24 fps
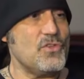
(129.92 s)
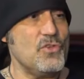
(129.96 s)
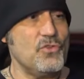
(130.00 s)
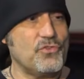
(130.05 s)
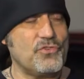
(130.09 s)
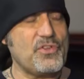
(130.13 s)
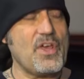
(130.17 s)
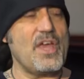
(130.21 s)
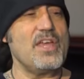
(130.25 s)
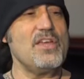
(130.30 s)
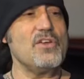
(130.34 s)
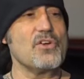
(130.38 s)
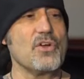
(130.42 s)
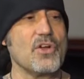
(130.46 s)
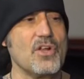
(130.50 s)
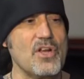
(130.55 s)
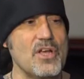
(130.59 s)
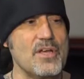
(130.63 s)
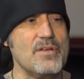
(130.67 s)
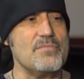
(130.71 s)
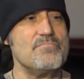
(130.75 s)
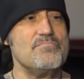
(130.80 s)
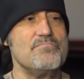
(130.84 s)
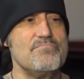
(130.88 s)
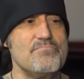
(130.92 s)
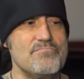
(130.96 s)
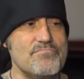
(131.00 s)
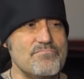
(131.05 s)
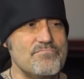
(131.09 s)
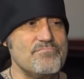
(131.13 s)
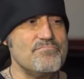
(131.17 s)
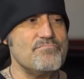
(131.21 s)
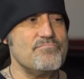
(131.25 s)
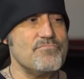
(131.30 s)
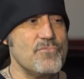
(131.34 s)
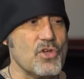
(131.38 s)
You say you're gonna
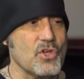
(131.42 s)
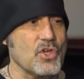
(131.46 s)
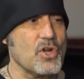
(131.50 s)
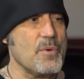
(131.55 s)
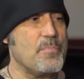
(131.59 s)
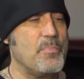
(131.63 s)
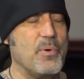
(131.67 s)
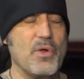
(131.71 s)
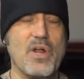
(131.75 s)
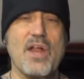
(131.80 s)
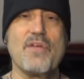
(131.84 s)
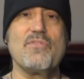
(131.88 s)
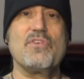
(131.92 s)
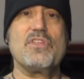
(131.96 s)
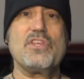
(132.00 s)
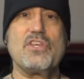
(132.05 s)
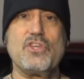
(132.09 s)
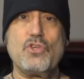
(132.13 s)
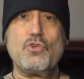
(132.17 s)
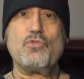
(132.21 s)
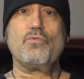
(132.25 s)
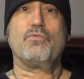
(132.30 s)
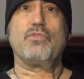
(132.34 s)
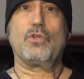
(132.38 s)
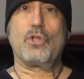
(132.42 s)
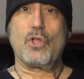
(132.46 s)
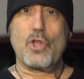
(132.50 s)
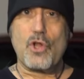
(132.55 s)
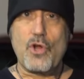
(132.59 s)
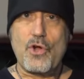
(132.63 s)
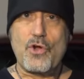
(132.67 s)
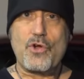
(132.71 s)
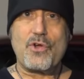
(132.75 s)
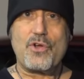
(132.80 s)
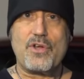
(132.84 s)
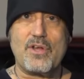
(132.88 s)
You're gonna put everything you've
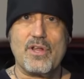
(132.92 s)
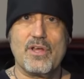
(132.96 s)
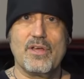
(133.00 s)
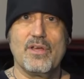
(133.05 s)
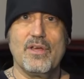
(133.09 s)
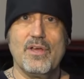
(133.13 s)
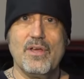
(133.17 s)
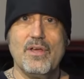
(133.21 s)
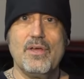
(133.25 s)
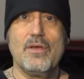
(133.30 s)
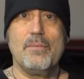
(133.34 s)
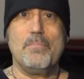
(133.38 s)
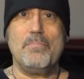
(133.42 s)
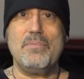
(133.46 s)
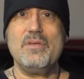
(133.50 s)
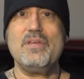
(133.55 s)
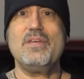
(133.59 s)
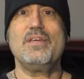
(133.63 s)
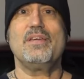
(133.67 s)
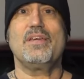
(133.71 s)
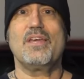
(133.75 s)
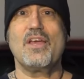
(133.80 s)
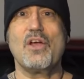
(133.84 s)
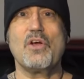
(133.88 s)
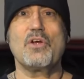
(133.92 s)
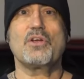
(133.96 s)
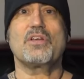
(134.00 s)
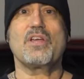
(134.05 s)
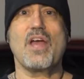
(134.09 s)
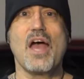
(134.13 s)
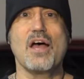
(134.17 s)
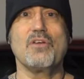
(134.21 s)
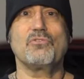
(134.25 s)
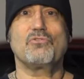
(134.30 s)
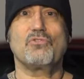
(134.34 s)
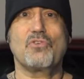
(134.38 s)
learned being here at
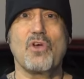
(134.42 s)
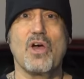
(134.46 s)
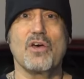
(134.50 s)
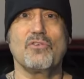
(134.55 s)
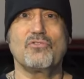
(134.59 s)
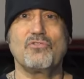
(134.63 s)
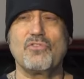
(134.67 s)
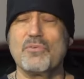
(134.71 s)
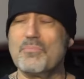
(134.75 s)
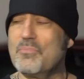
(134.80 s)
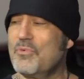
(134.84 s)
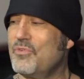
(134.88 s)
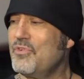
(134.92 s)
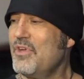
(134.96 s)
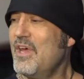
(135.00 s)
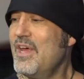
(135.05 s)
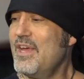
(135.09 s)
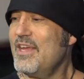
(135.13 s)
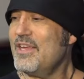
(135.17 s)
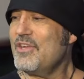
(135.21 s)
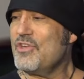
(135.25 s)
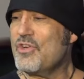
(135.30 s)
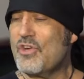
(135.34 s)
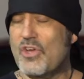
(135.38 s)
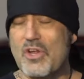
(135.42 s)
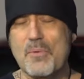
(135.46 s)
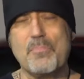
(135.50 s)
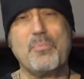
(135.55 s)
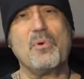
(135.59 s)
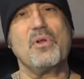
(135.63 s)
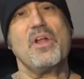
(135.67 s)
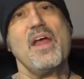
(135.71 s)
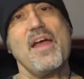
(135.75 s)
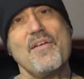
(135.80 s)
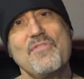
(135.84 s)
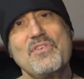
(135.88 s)
Counts Customs, you're gonna
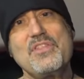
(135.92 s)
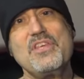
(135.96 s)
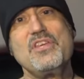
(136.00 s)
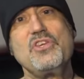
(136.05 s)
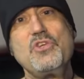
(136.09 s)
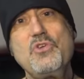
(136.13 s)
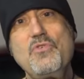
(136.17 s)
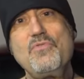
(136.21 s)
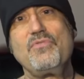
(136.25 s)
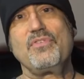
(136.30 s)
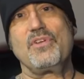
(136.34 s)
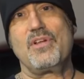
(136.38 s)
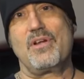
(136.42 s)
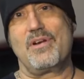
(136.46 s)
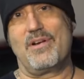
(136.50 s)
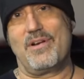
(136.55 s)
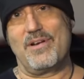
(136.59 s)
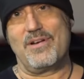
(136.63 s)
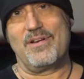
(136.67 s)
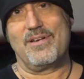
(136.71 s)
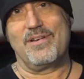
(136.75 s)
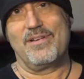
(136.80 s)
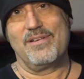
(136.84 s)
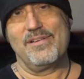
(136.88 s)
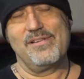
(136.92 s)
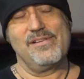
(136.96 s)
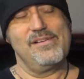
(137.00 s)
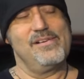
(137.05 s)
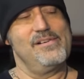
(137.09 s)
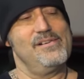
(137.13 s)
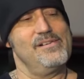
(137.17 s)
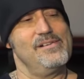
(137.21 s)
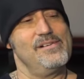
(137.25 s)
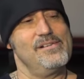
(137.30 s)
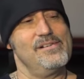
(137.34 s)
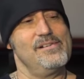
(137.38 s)
put everything you've learned
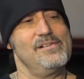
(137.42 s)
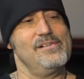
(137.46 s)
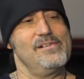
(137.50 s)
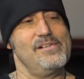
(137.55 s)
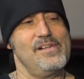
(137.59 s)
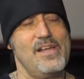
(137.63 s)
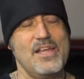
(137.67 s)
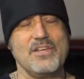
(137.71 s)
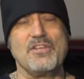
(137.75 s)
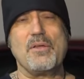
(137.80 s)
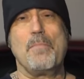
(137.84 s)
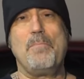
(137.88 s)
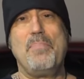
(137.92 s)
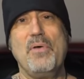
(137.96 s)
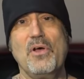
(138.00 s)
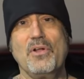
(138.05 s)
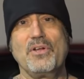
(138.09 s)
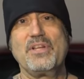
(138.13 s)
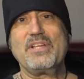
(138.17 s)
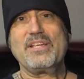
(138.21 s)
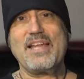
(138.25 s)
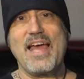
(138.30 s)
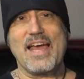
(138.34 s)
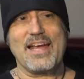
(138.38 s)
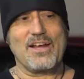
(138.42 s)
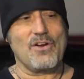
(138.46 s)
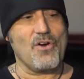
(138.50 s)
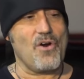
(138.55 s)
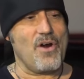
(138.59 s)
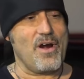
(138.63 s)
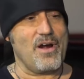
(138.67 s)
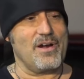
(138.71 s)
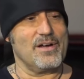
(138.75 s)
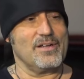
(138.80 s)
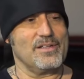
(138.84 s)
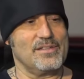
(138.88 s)
into building that
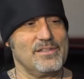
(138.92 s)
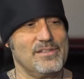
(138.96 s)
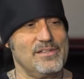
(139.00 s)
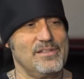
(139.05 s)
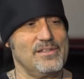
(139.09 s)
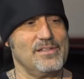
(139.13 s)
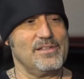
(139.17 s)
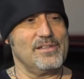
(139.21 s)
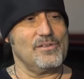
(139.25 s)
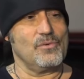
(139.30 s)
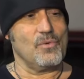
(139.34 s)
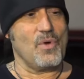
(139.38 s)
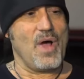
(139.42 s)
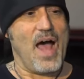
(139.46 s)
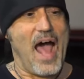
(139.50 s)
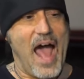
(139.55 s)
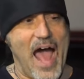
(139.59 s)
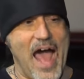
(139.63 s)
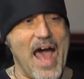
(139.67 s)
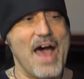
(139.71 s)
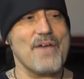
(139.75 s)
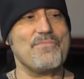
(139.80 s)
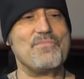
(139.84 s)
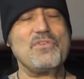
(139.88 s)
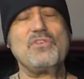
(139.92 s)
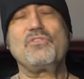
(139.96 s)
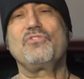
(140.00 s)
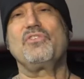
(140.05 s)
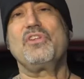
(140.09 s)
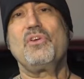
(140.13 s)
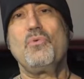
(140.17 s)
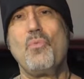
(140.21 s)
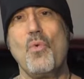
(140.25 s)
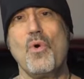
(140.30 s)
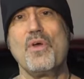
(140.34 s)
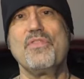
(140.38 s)
car. Well,
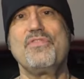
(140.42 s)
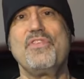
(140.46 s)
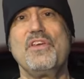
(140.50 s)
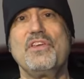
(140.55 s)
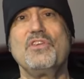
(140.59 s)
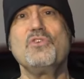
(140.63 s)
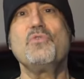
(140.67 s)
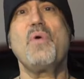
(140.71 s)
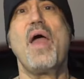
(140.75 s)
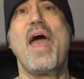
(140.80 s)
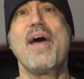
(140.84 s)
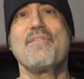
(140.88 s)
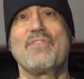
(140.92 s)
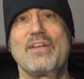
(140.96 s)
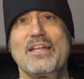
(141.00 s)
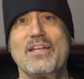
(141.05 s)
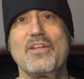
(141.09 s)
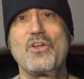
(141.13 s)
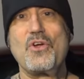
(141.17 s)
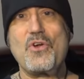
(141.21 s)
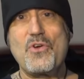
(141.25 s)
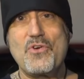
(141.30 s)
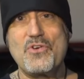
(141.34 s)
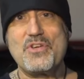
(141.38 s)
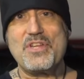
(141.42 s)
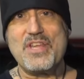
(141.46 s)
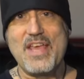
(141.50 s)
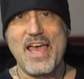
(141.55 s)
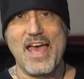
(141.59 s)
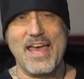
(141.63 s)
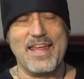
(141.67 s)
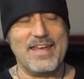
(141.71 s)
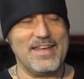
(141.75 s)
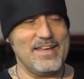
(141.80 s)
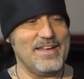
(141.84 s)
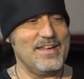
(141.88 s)
obviously one thing you haven't learned
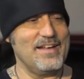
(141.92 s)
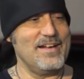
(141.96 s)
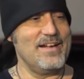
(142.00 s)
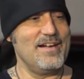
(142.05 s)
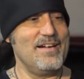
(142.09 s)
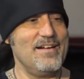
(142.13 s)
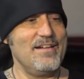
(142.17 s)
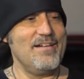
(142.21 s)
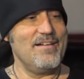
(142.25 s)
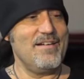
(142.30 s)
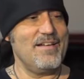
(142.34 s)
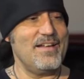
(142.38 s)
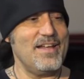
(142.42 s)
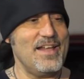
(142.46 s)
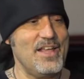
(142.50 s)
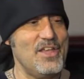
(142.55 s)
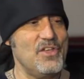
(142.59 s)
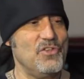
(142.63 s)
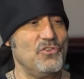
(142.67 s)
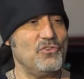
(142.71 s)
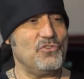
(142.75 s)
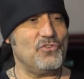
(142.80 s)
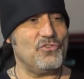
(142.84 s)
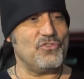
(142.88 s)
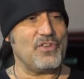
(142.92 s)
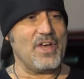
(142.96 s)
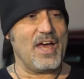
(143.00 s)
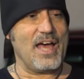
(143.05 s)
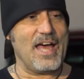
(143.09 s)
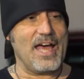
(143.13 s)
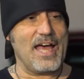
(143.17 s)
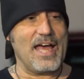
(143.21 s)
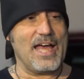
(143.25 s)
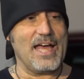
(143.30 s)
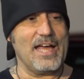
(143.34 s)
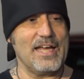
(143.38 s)
yet is
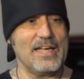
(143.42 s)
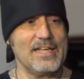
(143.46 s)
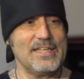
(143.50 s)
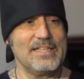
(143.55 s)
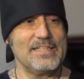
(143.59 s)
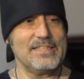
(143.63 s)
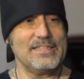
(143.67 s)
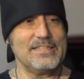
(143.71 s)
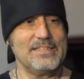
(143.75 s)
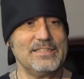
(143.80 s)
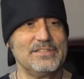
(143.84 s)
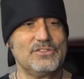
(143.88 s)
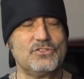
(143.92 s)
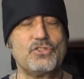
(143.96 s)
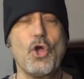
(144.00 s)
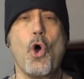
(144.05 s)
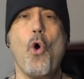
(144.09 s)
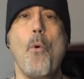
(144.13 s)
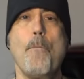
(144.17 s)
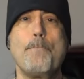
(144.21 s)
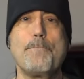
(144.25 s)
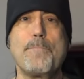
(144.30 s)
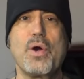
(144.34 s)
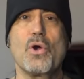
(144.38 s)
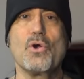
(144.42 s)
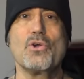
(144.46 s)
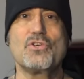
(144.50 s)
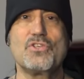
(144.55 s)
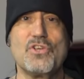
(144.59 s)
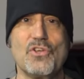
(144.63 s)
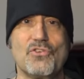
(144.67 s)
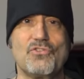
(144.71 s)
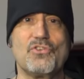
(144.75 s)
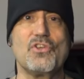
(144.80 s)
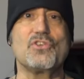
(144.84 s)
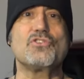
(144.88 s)
uh, don't
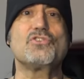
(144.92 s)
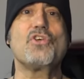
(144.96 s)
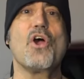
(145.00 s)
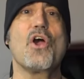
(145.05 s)
purchase a